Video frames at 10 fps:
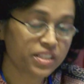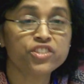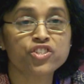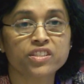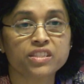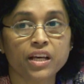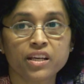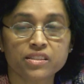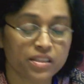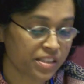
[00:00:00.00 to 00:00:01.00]
teachers
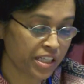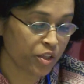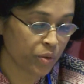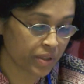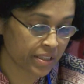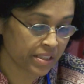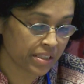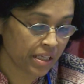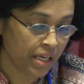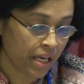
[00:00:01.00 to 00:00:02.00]
as stakeholders.
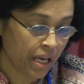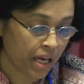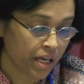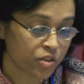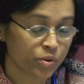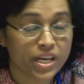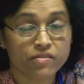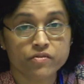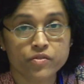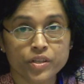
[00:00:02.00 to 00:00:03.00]
Do they have
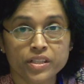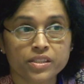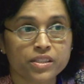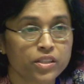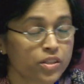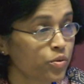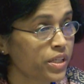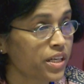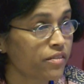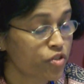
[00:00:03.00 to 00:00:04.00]
a voice? Do they
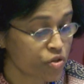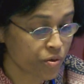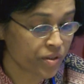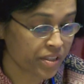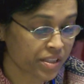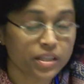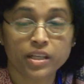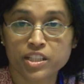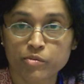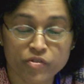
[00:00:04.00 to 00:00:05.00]
have choice
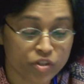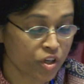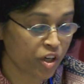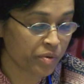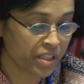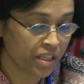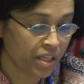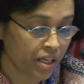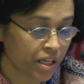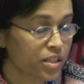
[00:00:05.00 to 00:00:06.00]
in terms of autonomy?
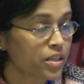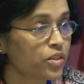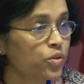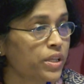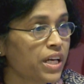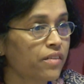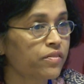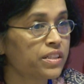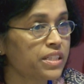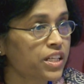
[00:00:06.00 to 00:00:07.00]
Do they have
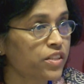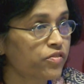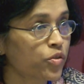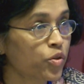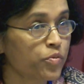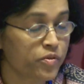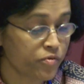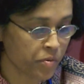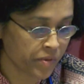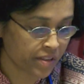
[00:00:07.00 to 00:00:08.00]
incentives for good
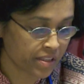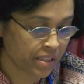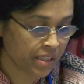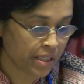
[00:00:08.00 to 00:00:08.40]
performance?